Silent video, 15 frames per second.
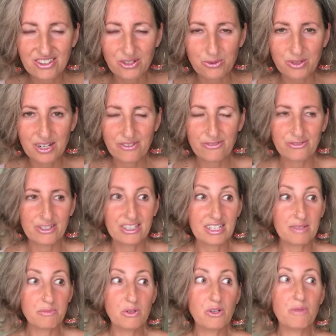that we're
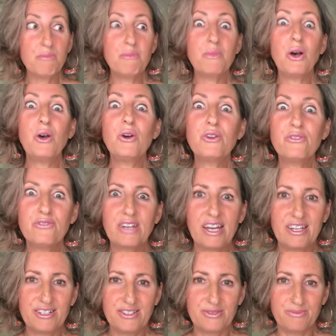feeling more
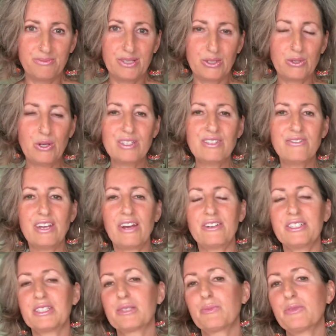motivated because of our
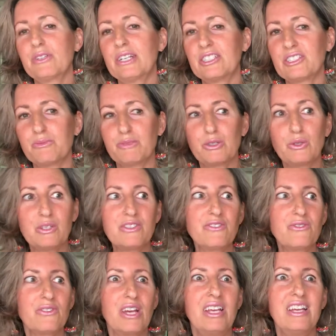inspiration, because
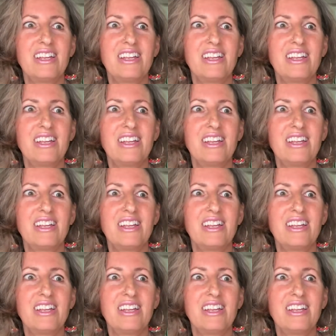of